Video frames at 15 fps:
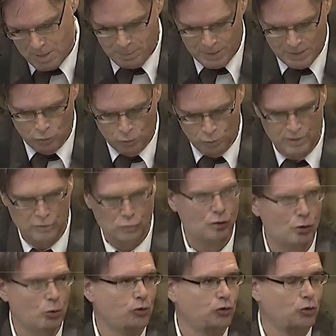My
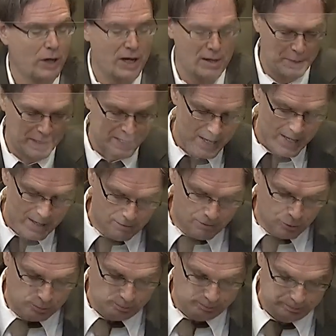presentation will be
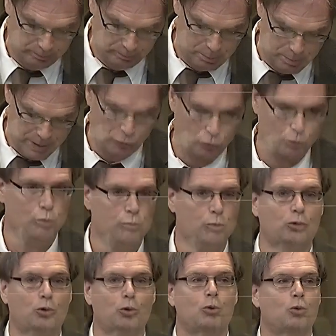brief.
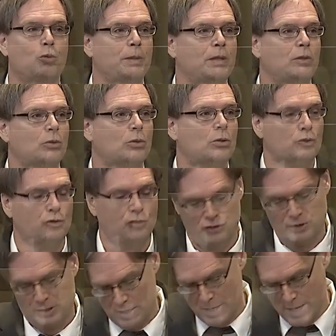Why? Well,
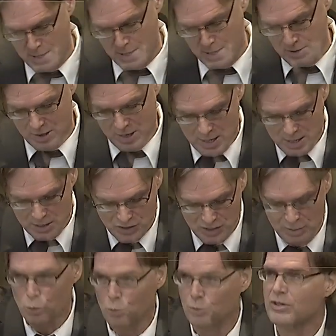because your
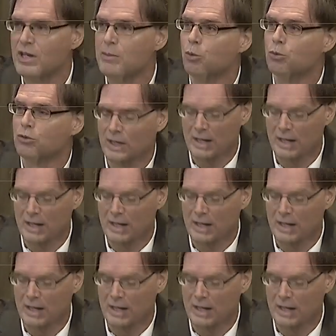jurisdiction is